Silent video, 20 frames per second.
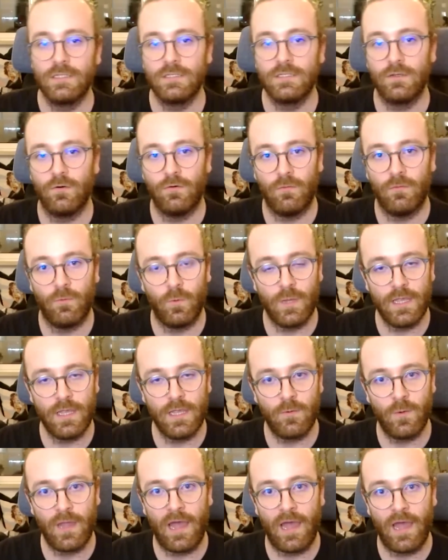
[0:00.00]
So
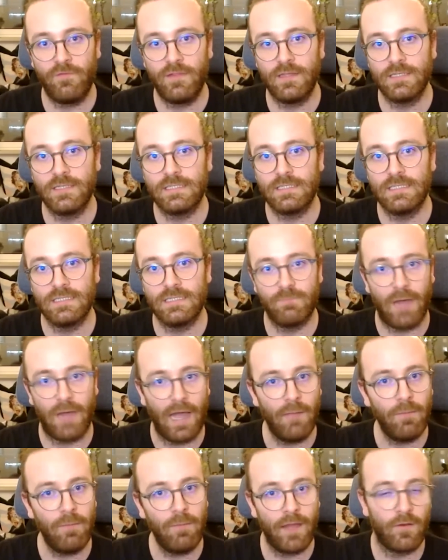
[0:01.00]
we have this
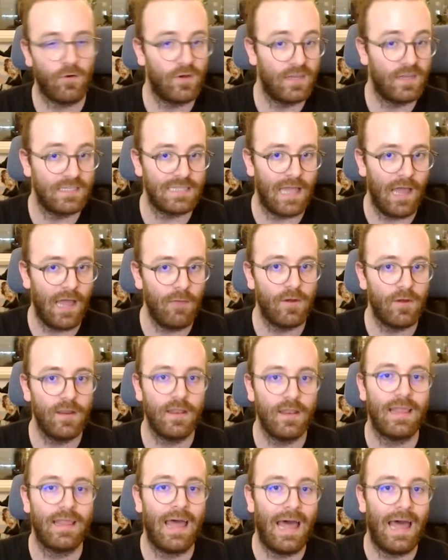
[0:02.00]
pipeline or this library
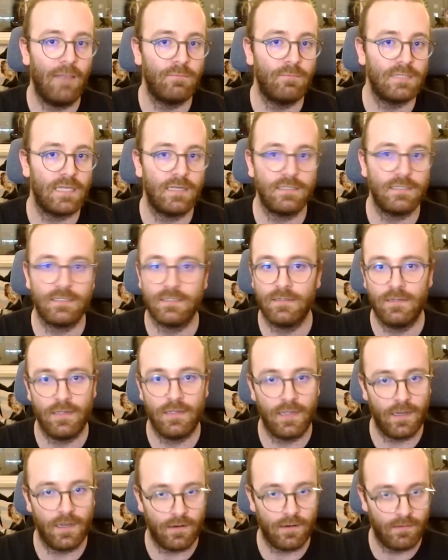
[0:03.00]
that helps us
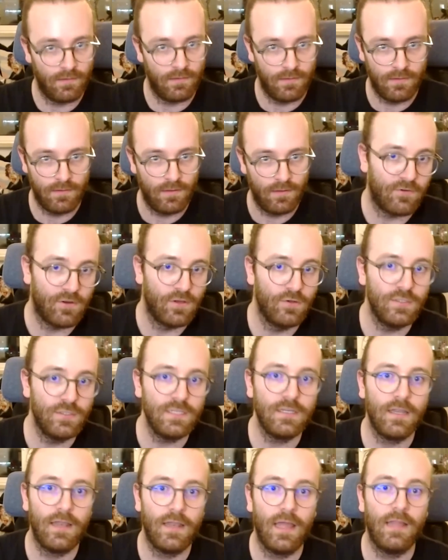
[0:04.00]
in
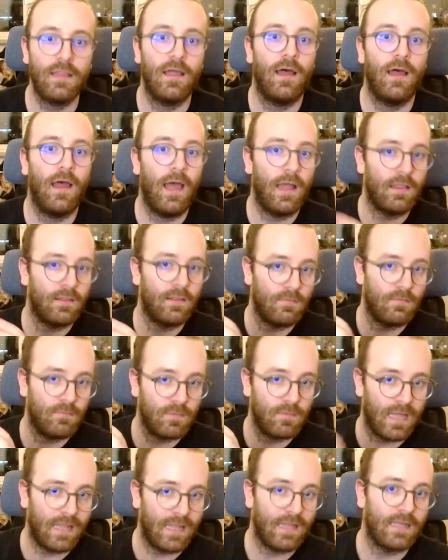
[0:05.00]
reducing the data and
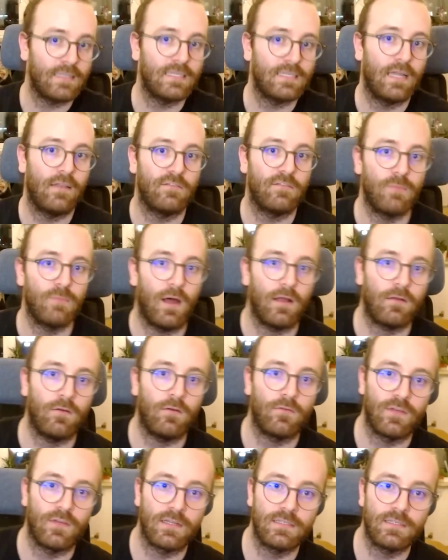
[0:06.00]
getting a set of smart
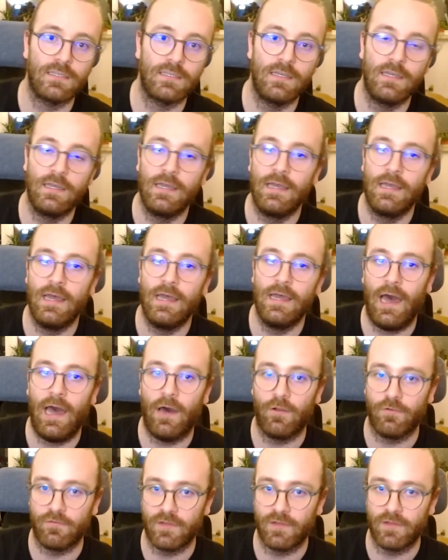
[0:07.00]
contracts
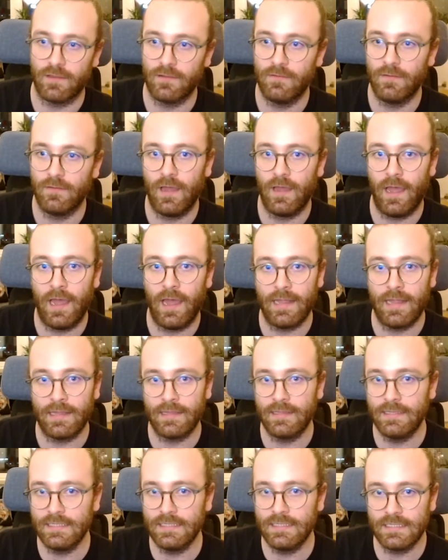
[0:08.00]
out of it. And
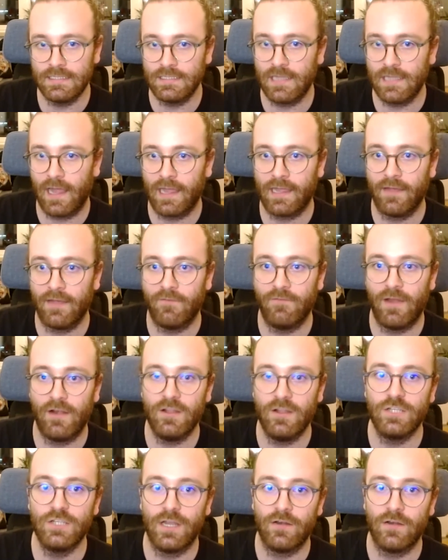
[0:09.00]
this is like a
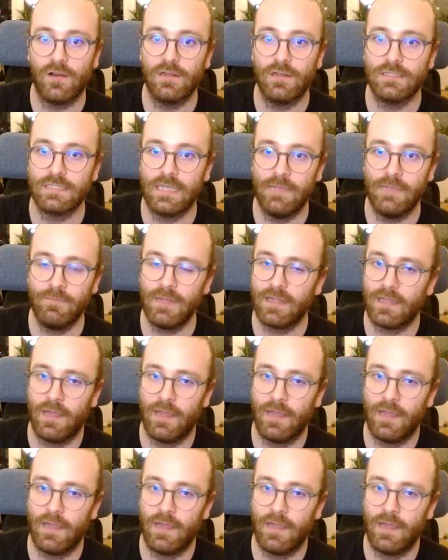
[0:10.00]
very general scheme that